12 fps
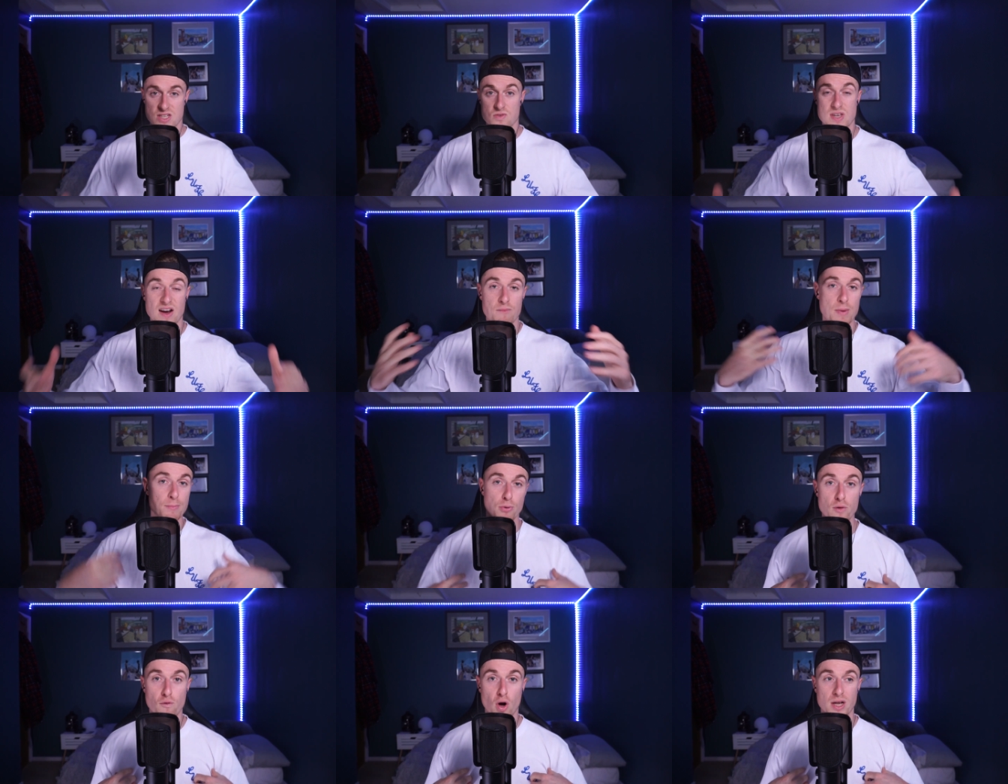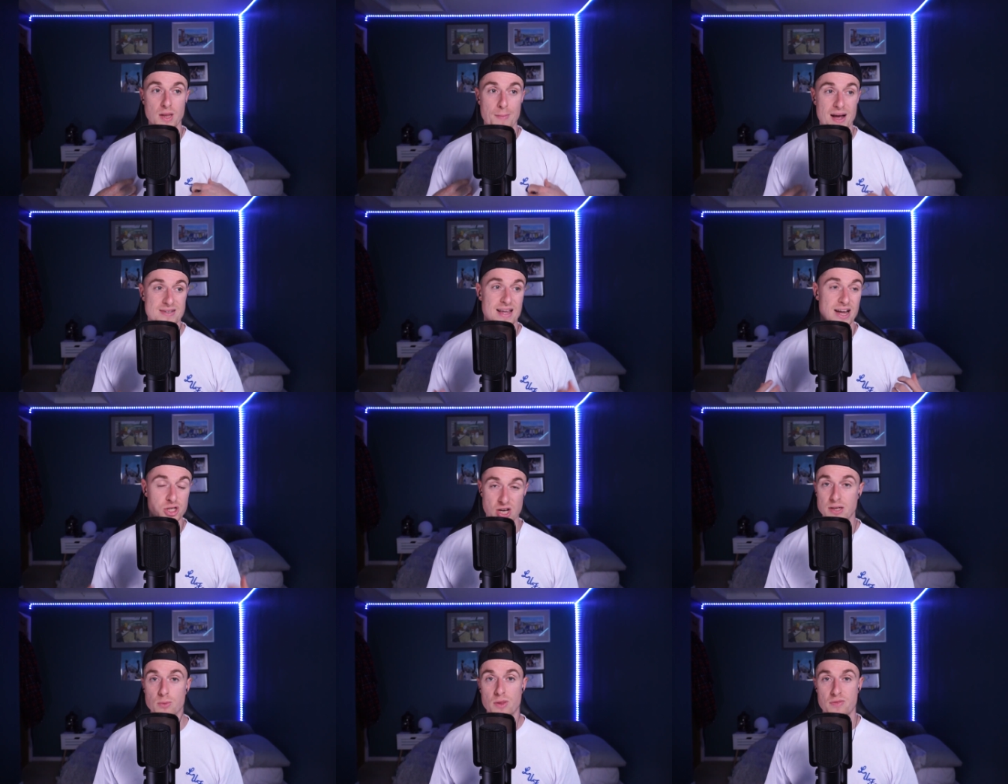As I've said, I've been proved wrong in the past. I
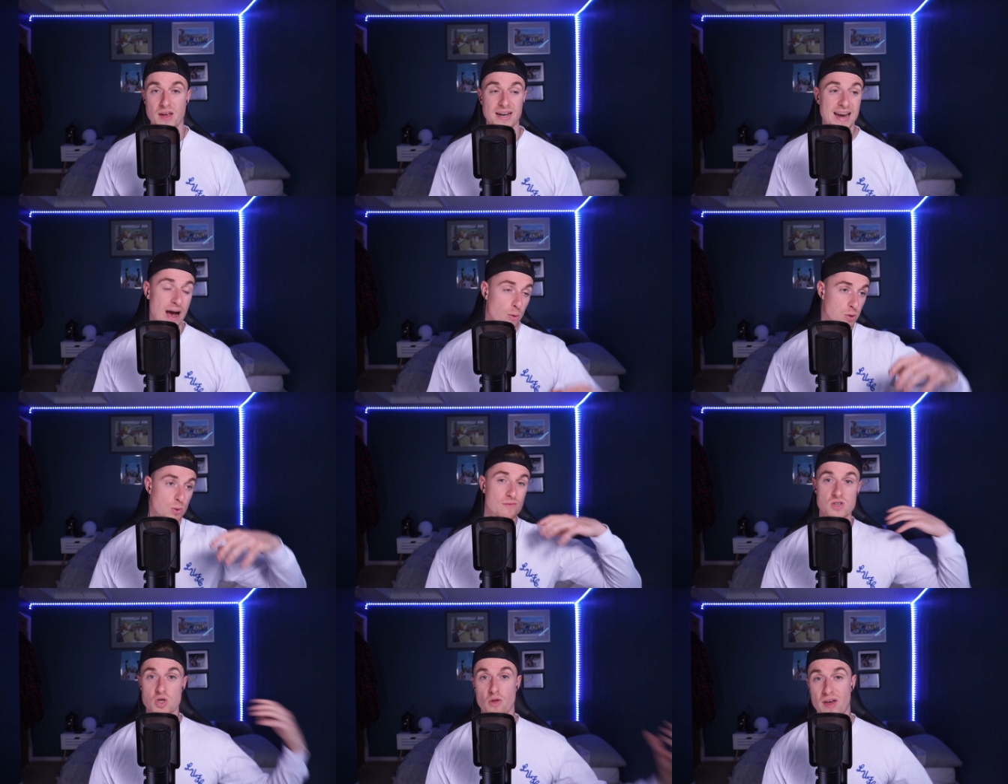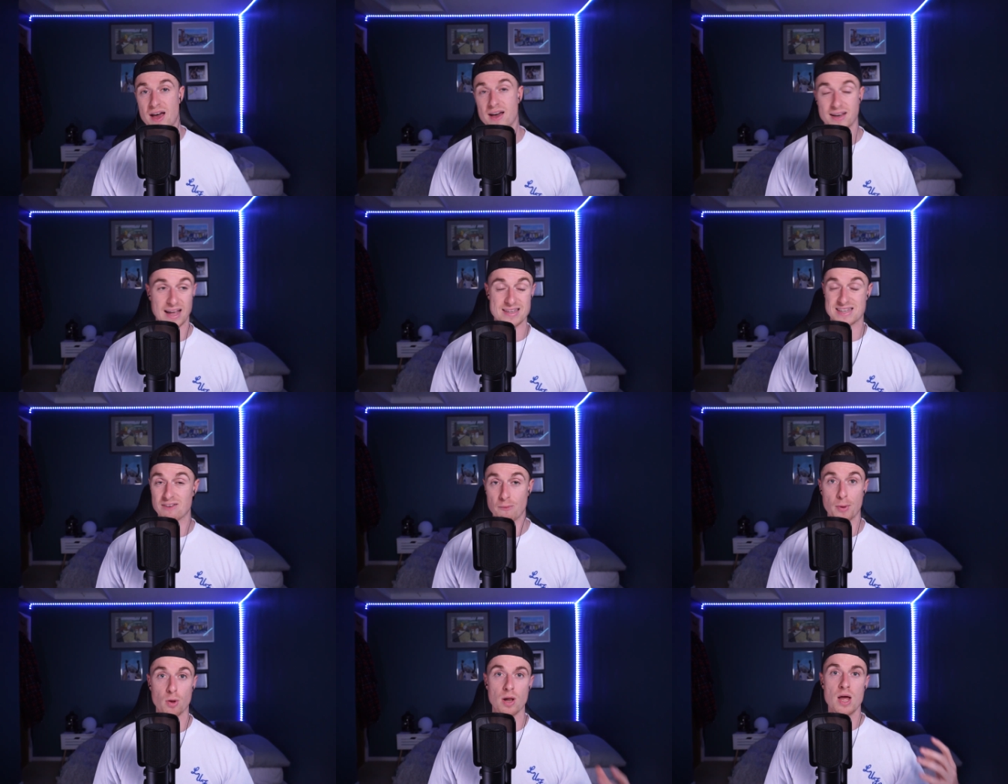genuinely think now, you even saw that against
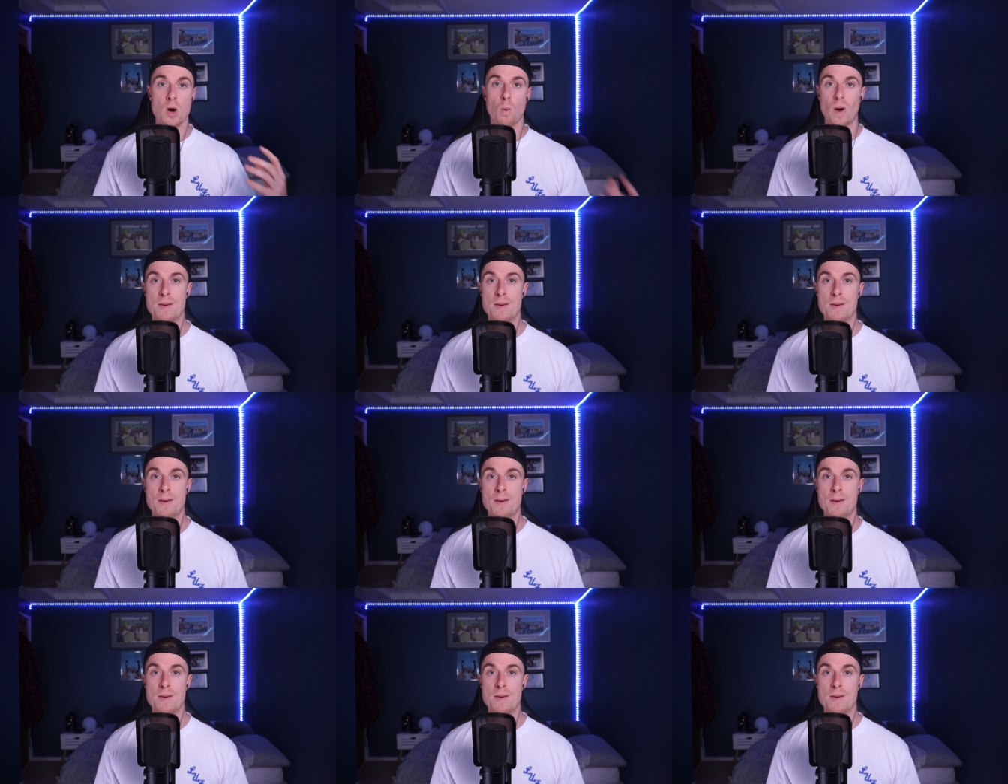Liverpool,